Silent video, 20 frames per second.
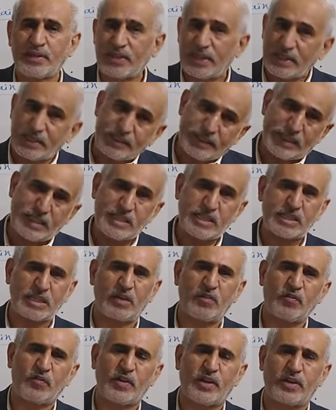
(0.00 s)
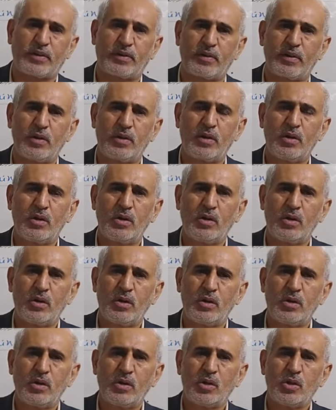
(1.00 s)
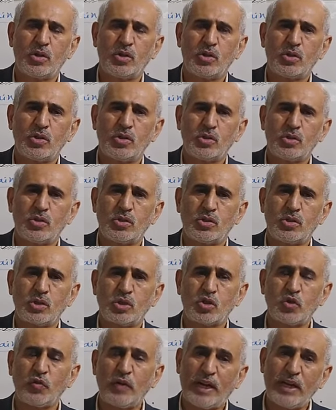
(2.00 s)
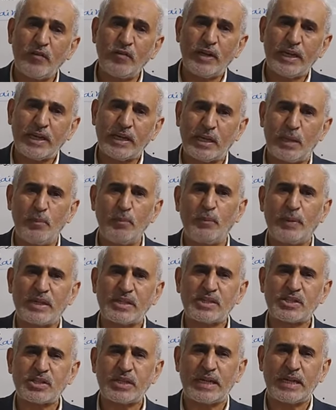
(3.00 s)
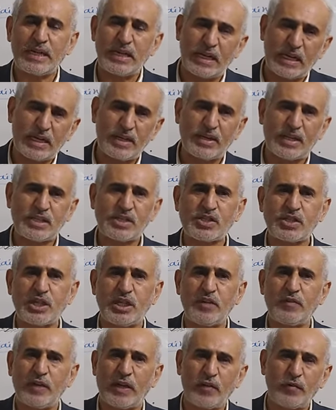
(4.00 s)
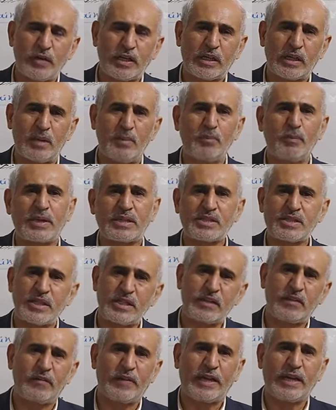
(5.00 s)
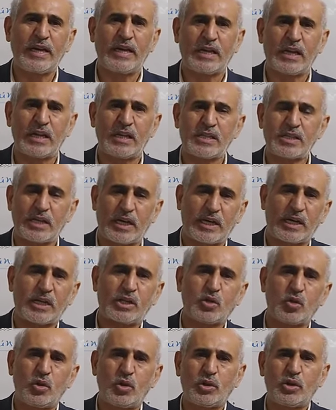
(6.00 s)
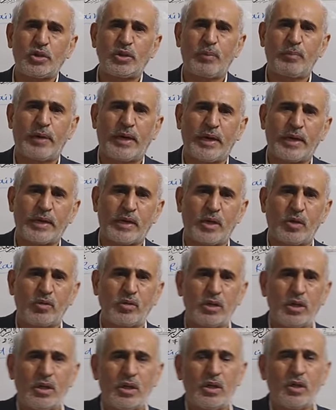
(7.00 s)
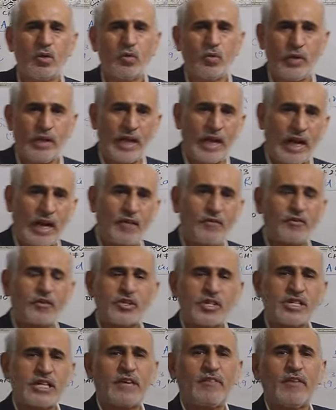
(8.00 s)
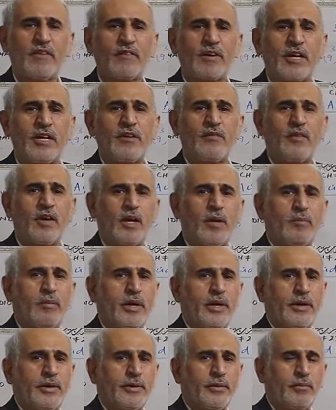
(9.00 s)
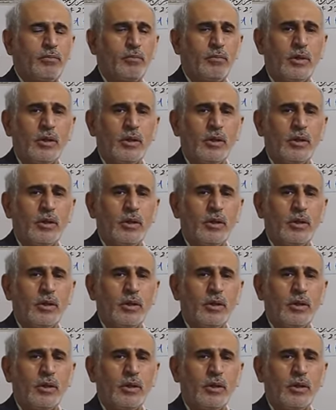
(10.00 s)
it contains sulfur. So when we combust in industry, when we combust in the vehicles, I told you the background, we have to save our environment.